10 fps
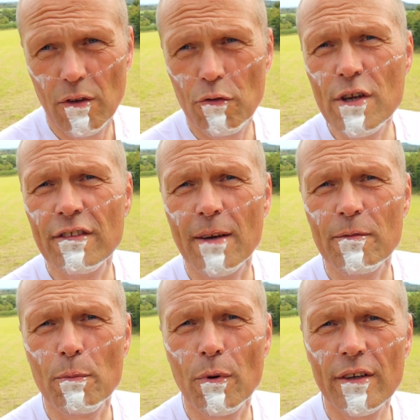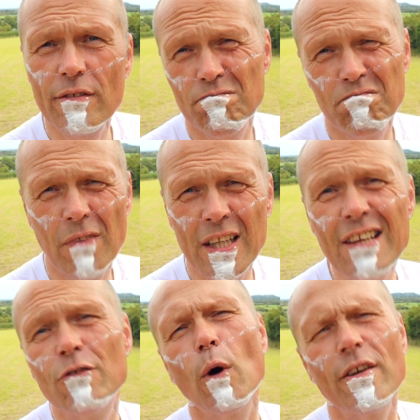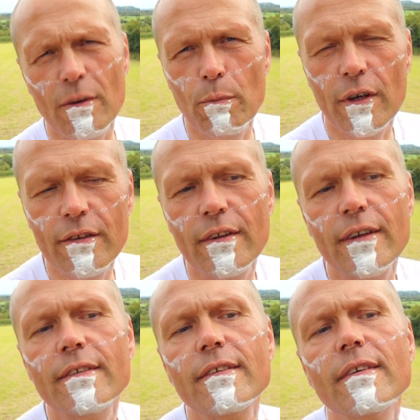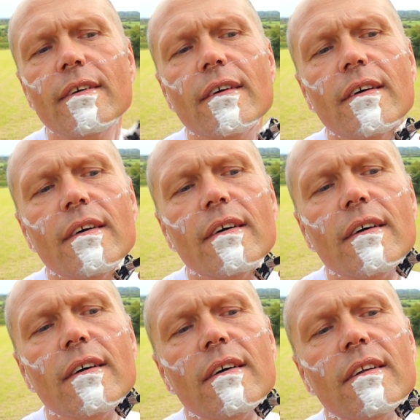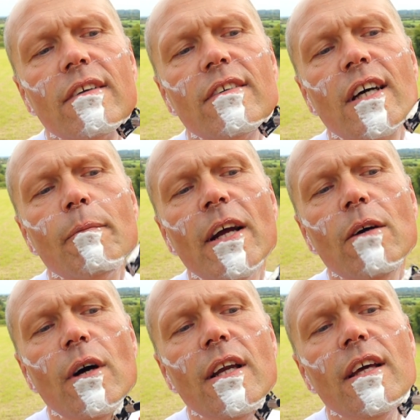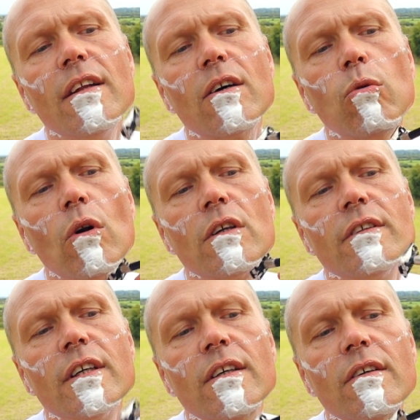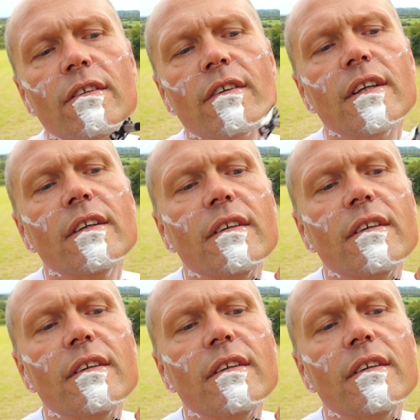Three times the price, at least twice the price of this. Doesn't come anywhere near the quality, I gotta say.